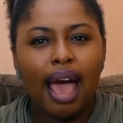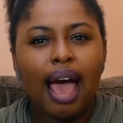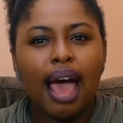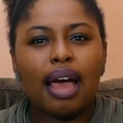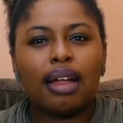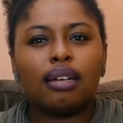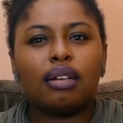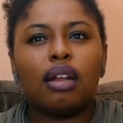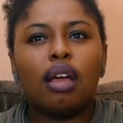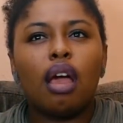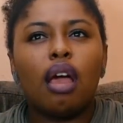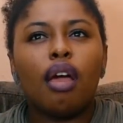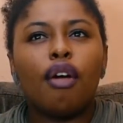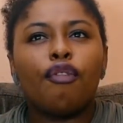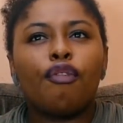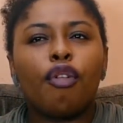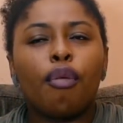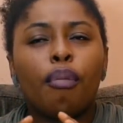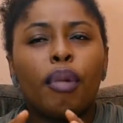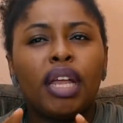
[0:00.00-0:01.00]
And
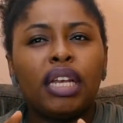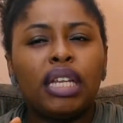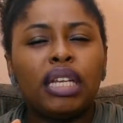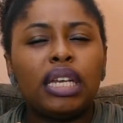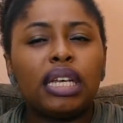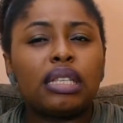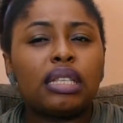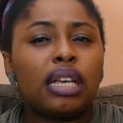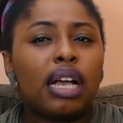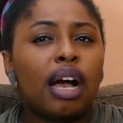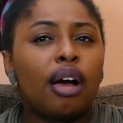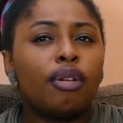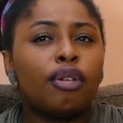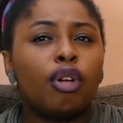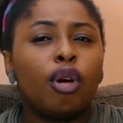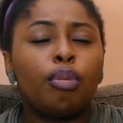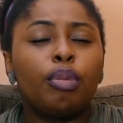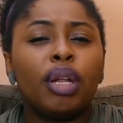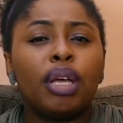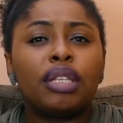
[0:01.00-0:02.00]
for many, they seek out
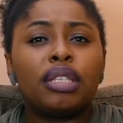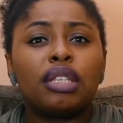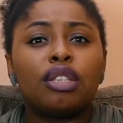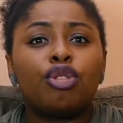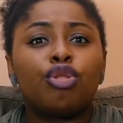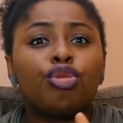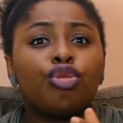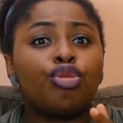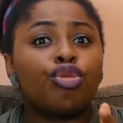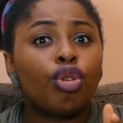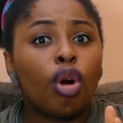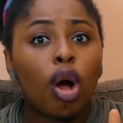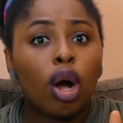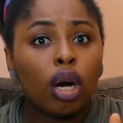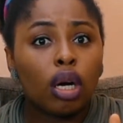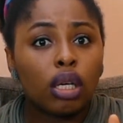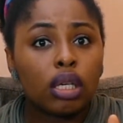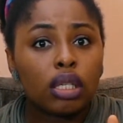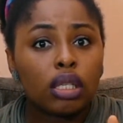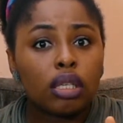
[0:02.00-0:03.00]
numbness in drugs.